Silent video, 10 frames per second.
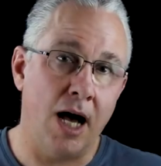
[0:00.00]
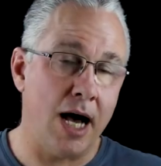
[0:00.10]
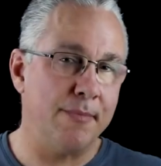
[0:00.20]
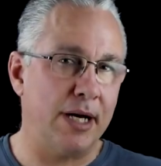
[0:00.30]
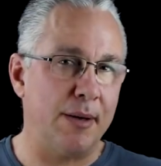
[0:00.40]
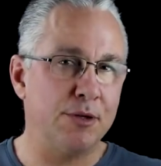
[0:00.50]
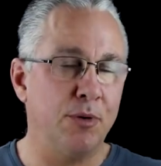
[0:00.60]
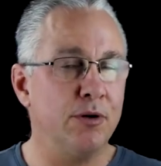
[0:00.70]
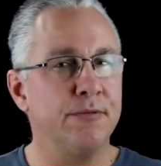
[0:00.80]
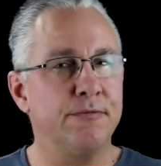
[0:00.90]
Hi, my name is
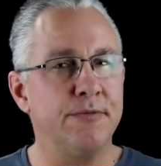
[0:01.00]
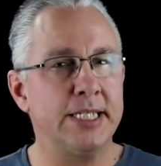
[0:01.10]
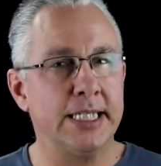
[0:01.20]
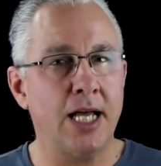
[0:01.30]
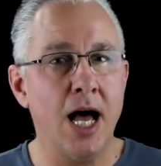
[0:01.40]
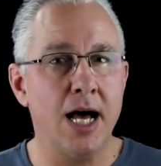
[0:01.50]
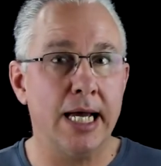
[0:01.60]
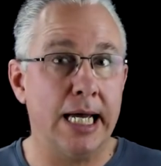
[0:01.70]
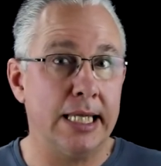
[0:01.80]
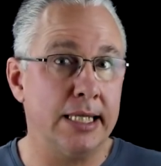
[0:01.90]
Paul from Physics
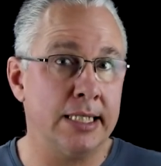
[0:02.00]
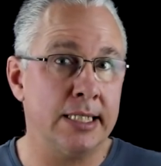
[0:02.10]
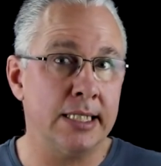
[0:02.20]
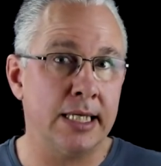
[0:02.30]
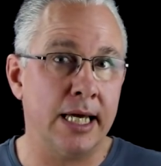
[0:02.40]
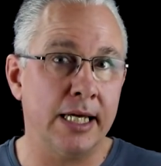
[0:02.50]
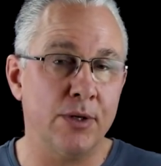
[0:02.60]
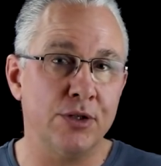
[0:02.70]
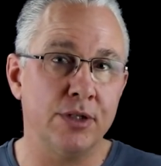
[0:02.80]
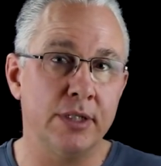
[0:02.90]
High, and this is a
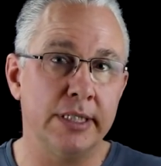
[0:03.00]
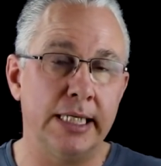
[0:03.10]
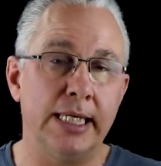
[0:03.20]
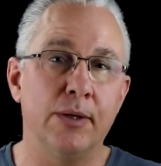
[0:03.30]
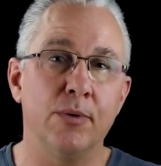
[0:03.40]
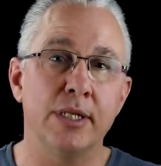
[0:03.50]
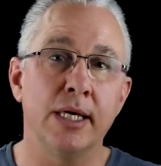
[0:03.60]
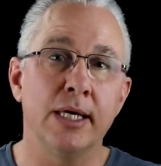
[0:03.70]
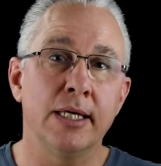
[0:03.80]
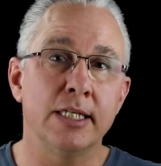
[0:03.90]
question dealing with
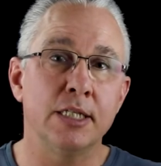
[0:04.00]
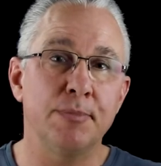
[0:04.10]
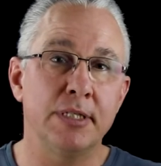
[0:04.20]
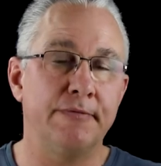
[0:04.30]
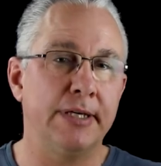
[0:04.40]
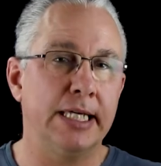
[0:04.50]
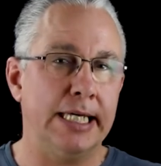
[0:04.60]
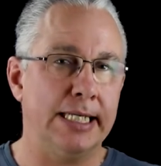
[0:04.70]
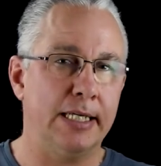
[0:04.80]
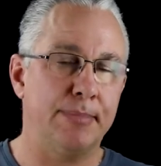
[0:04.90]
the specific
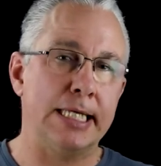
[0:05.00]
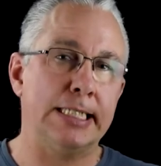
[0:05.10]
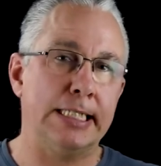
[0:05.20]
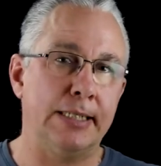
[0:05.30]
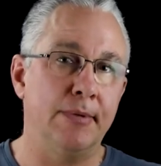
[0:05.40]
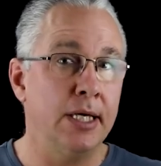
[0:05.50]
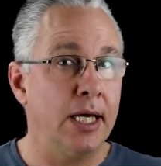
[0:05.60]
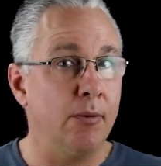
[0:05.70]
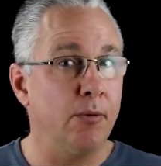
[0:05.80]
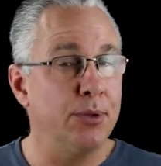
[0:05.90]
heat capacity.
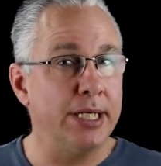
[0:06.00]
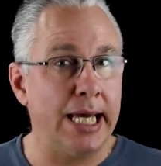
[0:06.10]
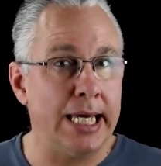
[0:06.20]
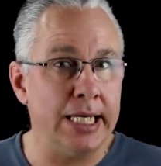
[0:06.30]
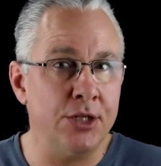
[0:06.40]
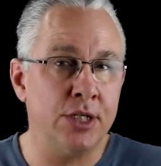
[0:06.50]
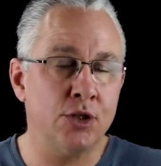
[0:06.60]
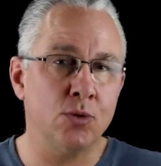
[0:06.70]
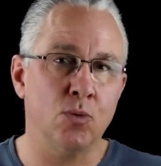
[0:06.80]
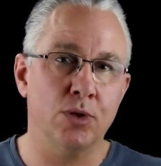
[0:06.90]
And we're putting energy
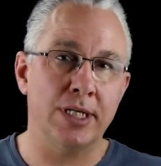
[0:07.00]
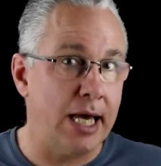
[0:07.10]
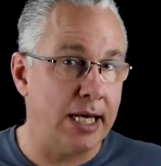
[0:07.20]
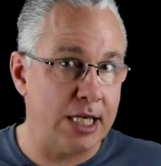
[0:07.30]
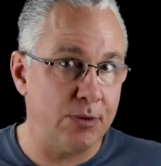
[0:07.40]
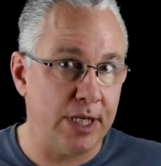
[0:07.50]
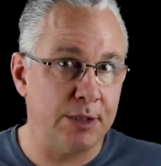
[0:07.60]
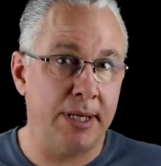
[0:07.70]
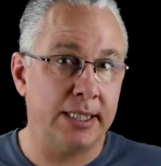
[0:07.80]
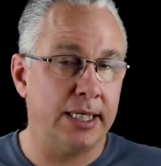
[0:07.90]
into water, and as we
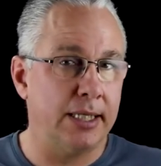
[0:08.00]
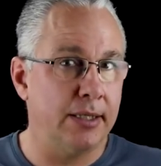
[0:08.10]
expect,